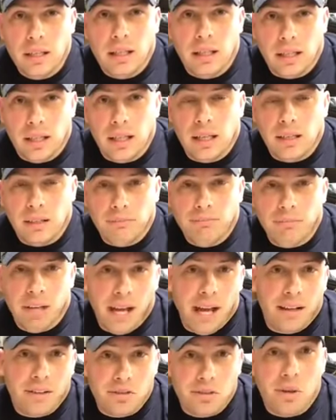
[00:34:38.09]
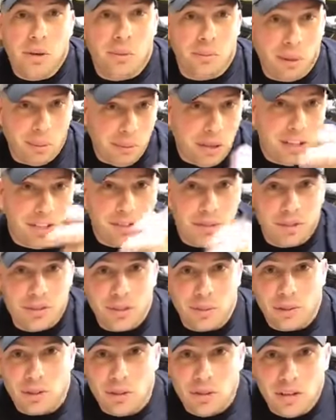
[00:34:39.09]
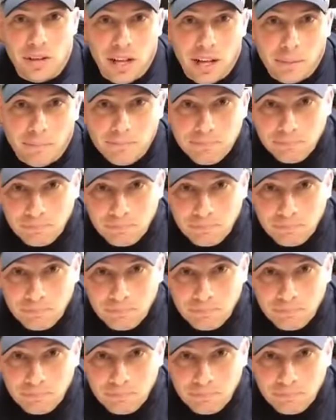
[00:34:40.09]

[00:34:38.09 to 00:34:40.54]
Yeah, so I'm glad you learned something new today.